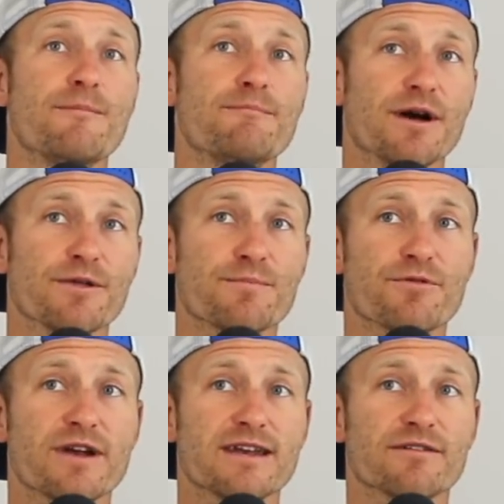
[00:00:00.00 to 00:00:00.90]
Mel and
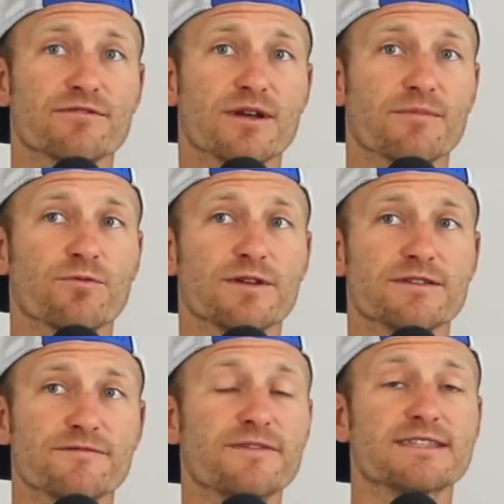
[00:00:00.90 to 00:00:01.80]
Brandy are the number 1
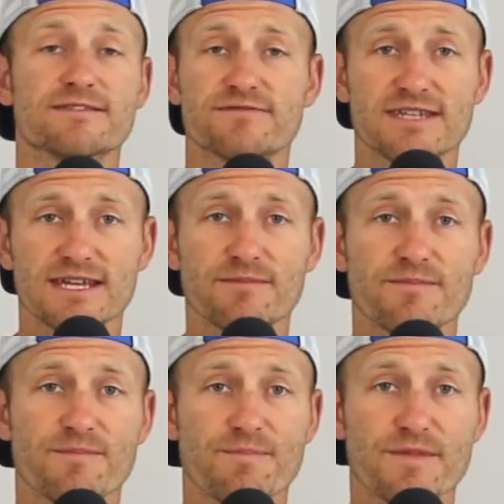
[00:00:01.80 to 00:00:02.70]
defensive
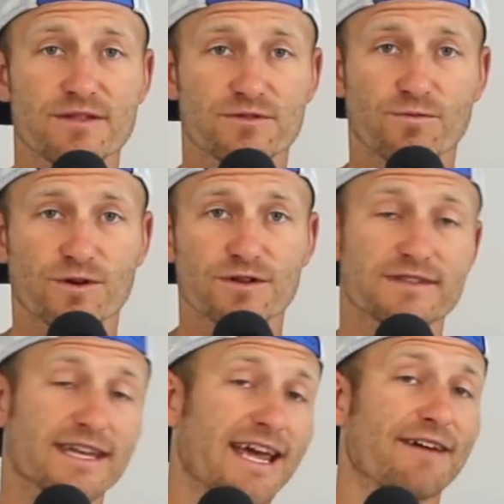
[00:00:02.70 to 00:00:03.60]
team in the world,
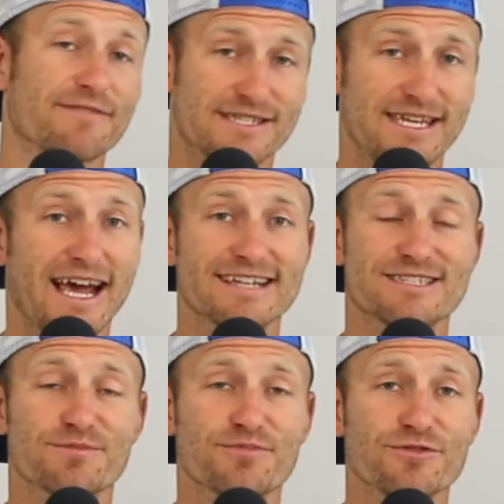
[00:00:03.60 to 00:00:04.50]
and they have the stats
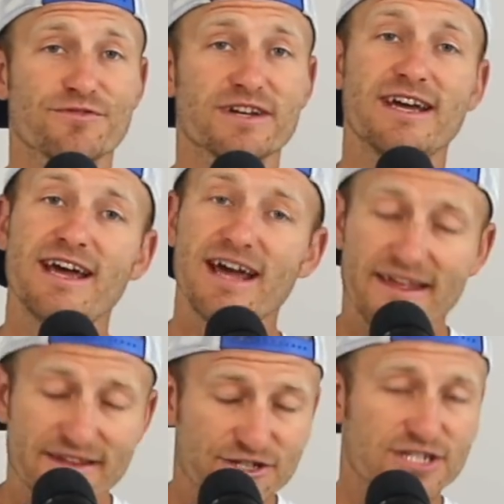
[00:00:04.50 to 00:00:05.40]
to prove it,
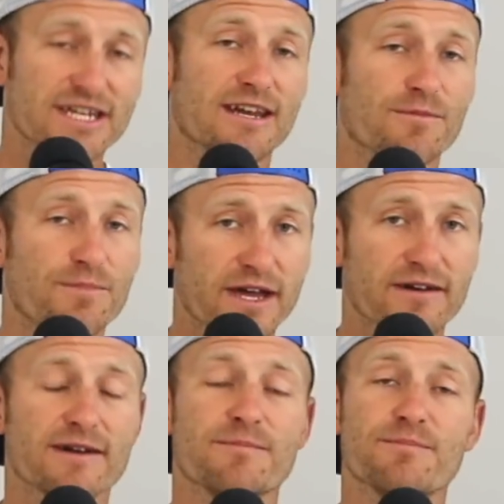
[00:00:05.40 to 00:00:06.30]
and they're just getting
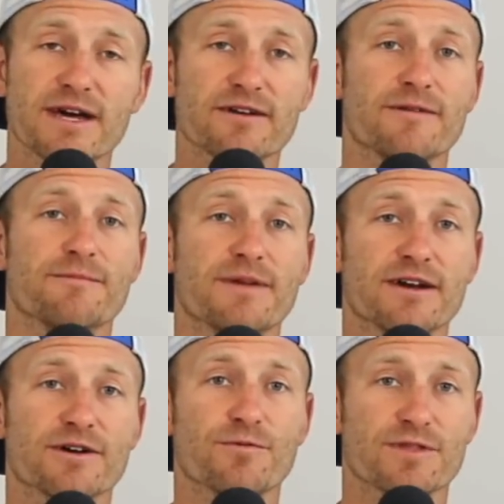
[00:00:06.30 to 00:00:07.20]
better and better and
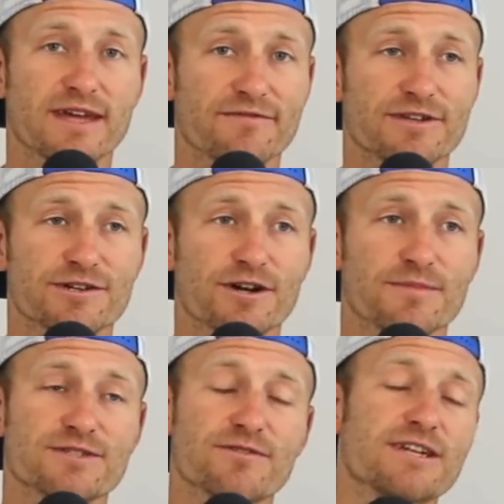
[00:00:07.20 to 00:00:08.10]
better with every
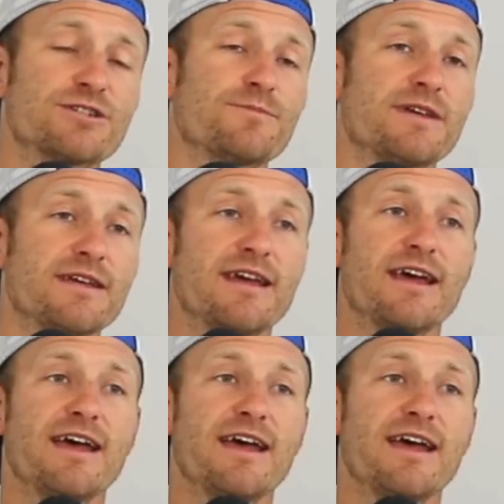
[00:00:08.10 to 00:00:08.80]
tournament. So they should be